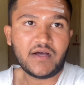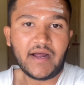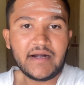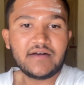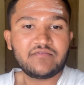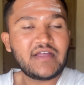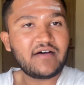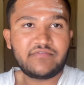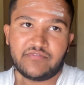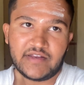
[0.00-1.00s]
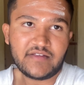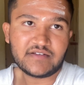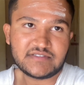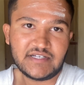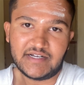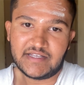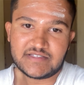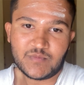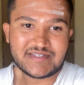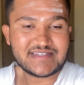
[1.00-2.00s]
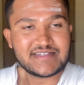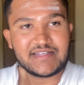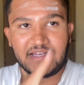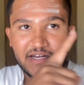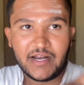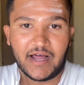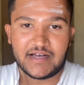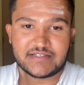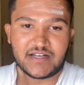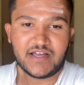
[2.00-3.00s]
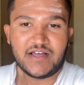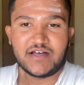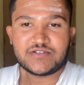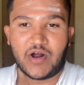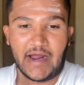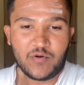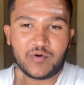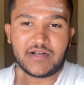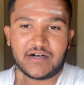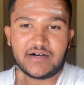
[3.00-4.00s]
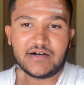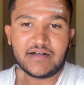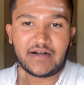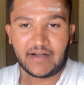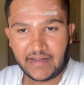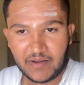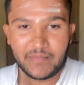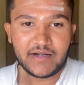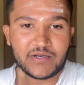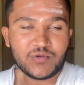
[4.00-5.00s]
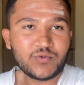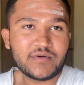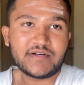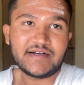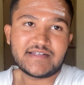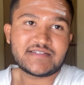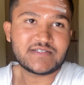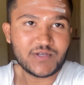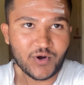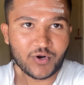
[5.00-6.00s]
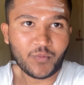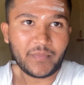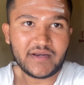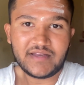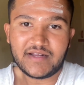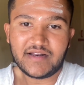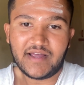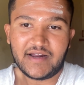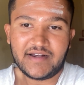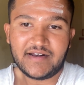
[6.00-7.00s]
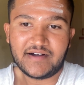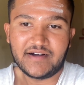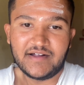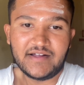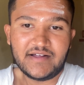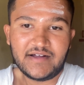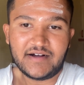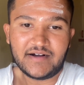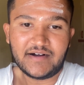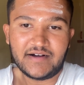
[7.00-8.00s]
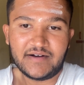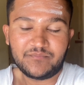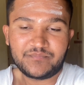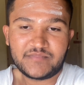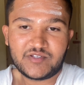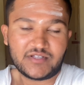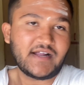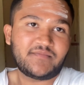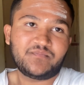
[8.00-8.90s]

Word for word: and we have free seatings which is in last so i would uh, recommend you it is your opinion and uh, uh, so that